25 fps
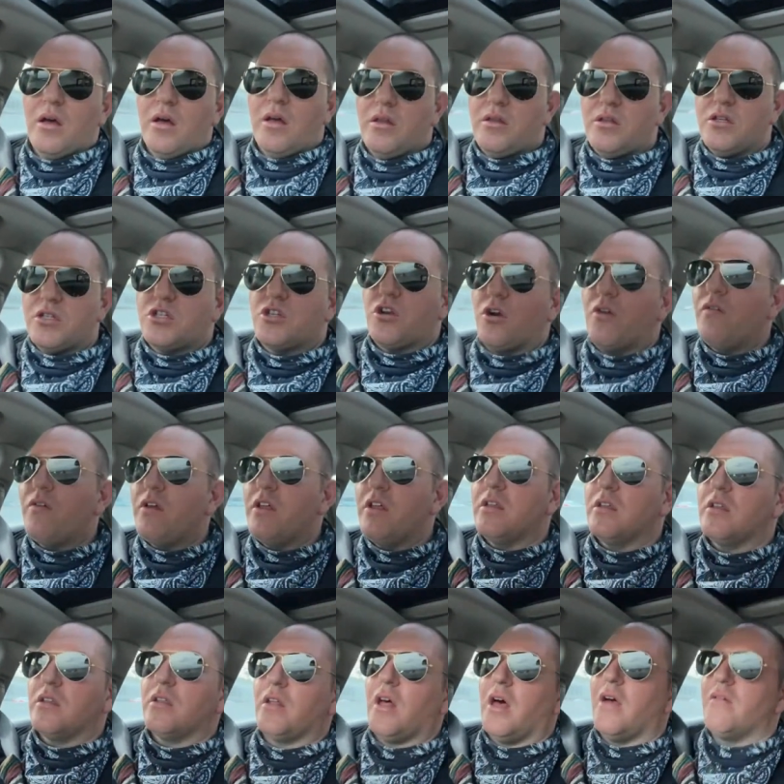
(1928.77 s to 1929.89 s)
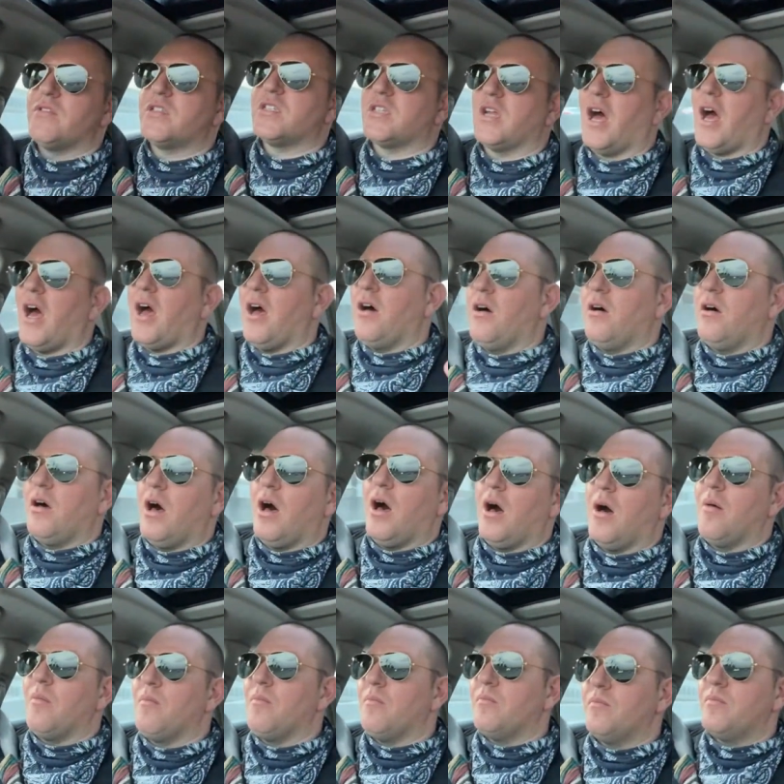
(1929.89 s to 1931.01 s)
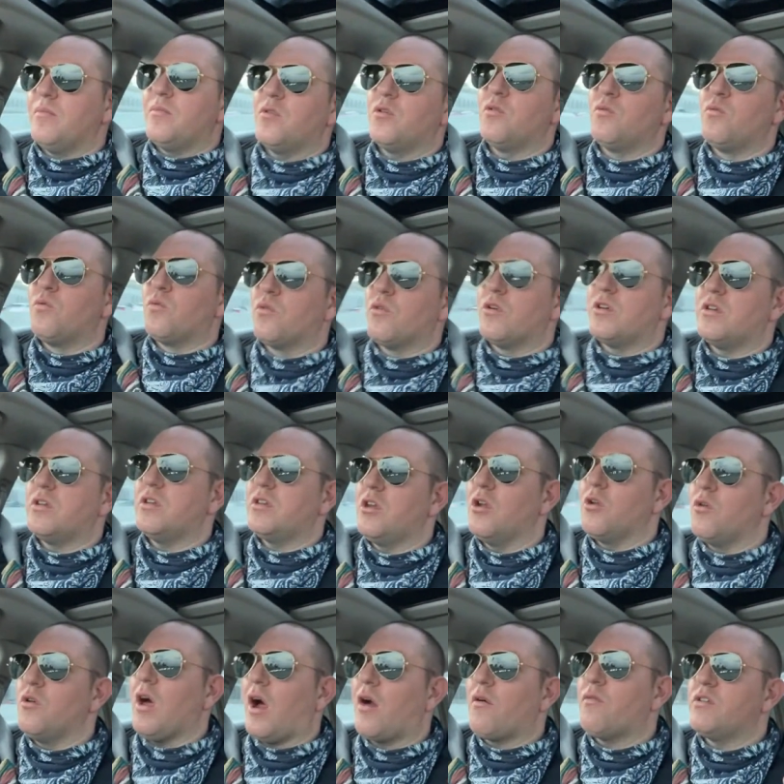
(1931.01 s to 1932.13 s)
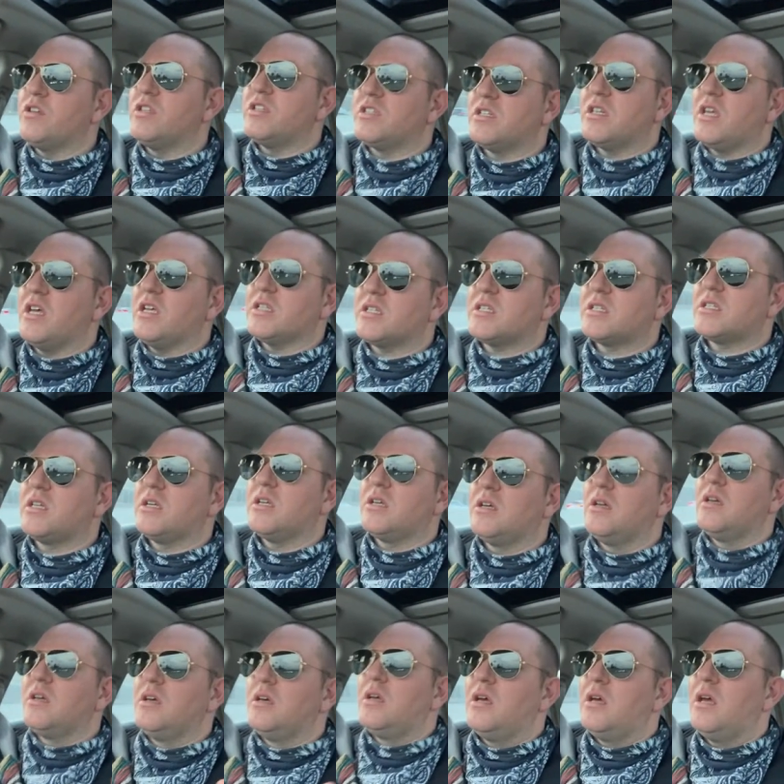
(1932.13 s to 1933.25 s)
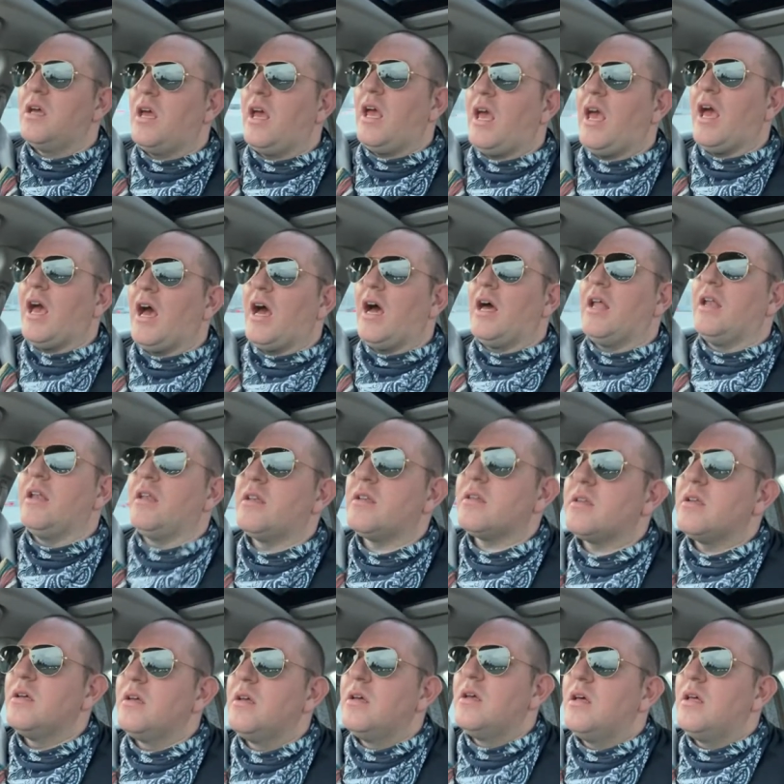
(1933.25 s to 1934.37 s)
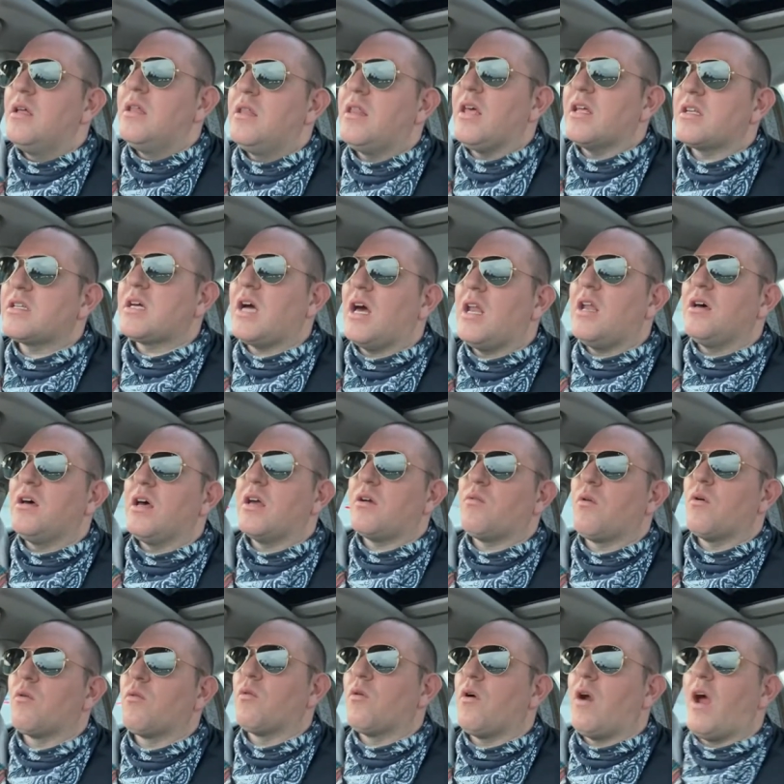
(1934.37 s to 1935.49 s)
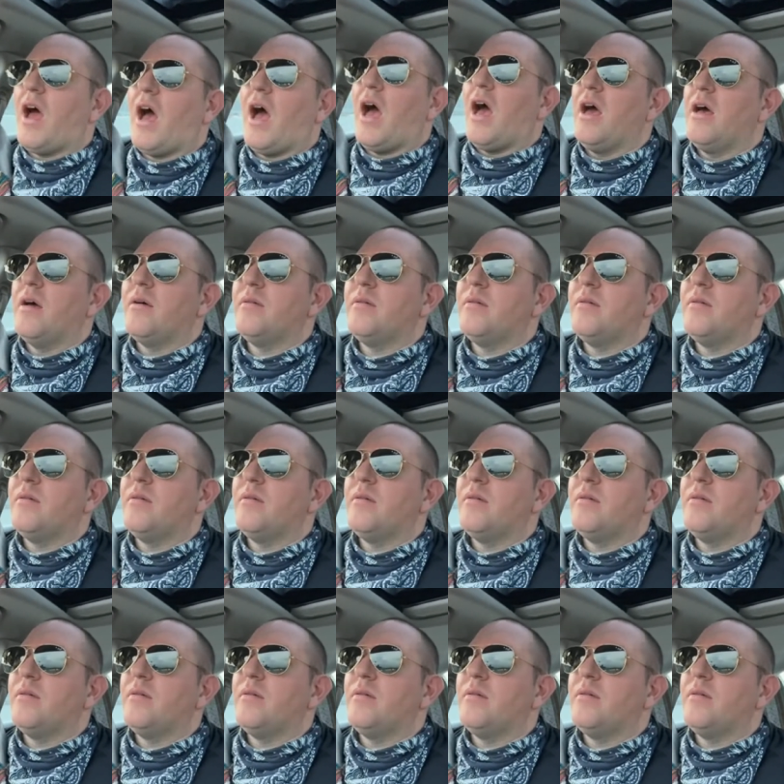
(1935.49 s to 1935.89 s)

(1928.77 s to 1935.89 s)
the servant lifestyle, who would, not resist. And that's kind of like where we're at.